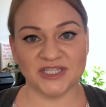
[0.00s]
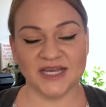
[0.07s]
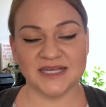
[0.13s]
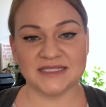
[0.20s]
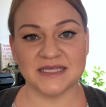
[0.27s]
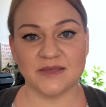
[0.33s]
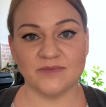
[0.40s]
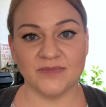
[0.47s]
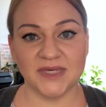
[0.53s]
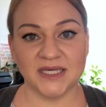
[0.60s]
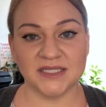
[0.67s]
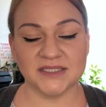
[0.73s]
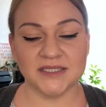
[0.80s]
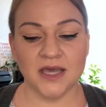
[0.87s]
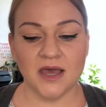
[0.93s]
as it
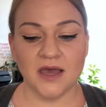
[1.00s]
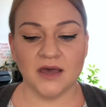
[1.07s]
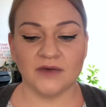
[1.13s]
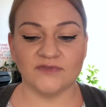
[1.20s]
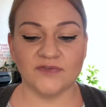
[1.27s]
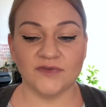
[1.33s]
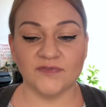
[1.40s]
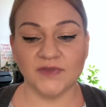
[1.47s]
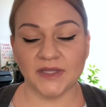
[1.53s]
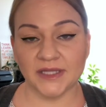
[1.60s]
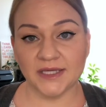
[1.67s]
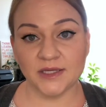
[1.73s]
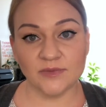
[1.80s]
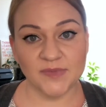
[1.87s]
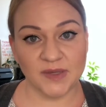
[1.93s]
means fulfilling
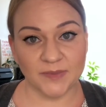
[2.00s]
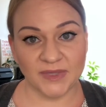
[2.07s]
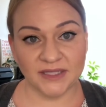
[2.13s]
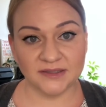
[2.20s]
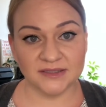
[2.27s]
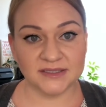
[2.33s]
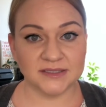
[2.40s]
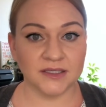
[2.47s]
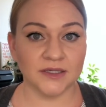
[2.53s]
commitments,